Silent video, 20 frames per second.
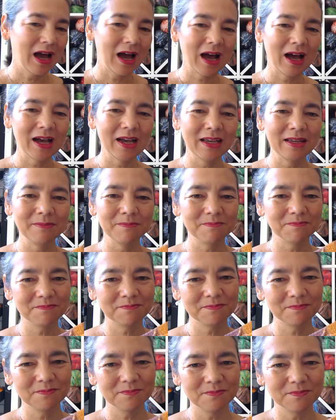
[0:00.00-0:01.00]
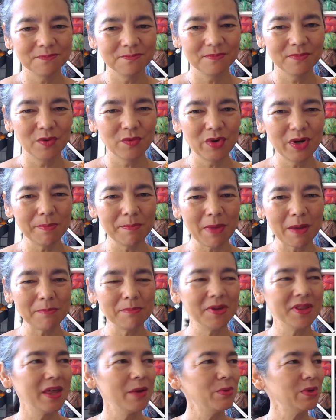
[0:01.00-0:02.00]
I
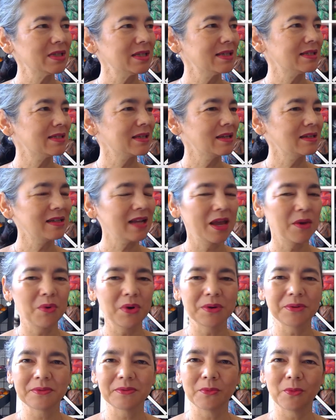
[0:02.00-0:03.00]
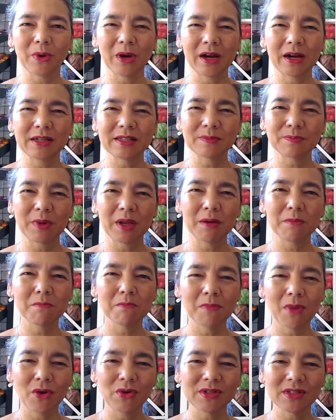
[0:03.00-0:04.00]
remember there was a Sunday where I spent
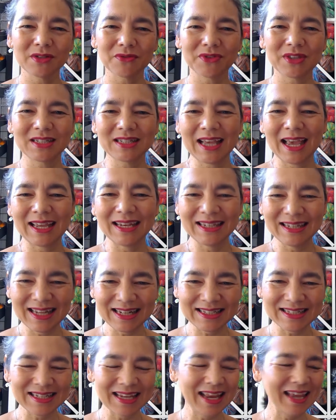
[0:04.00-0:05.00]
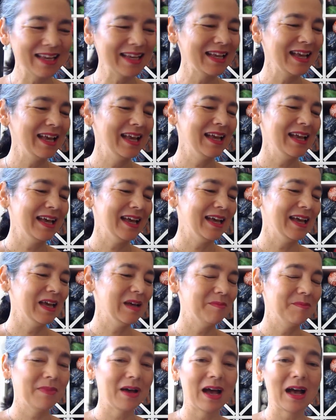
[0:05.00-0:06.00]
most of the day knitting.
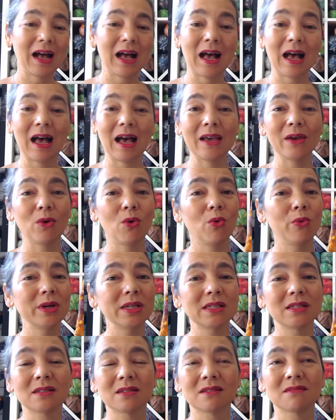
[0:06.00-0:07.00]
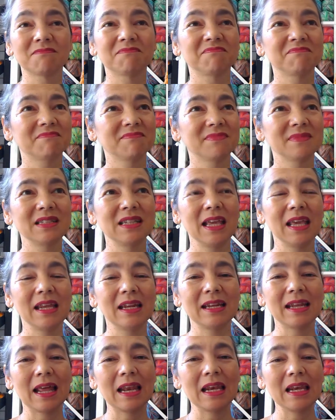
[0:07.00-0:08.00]
I always
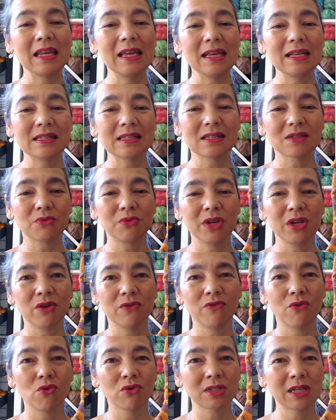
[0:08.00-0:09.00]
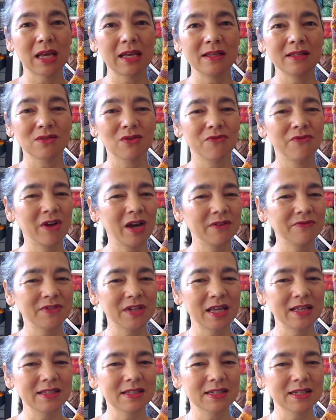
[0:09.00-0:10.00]
needed at least 3 or 4 days or 5
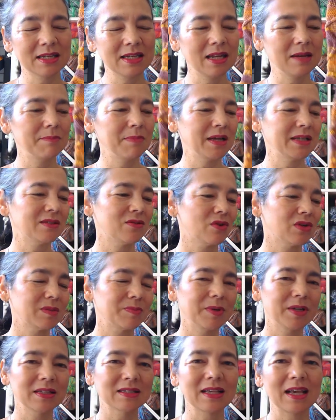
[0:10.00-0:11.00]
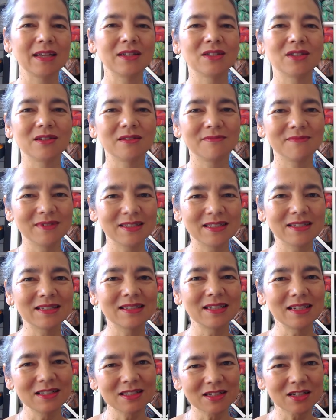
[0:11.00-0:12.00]
days to knit my socks because I
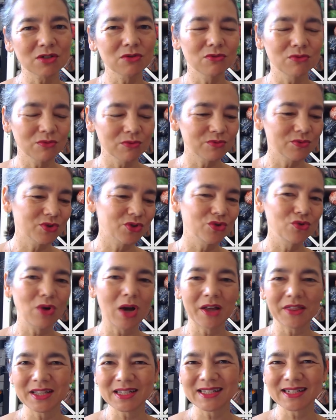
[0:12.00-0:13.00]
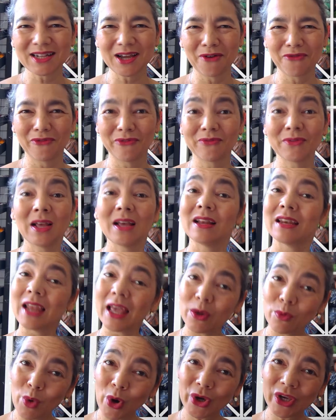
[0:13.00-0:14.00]
did still do other stuff
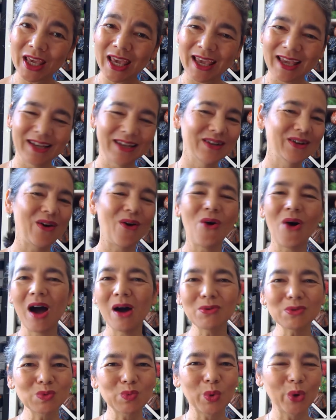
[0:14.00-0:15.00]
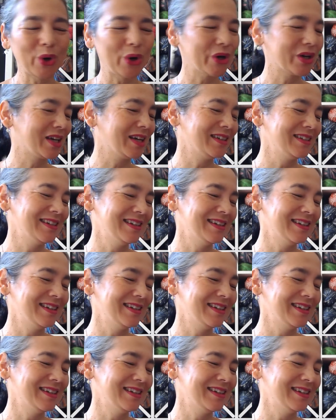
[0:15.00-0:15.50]
like working or housework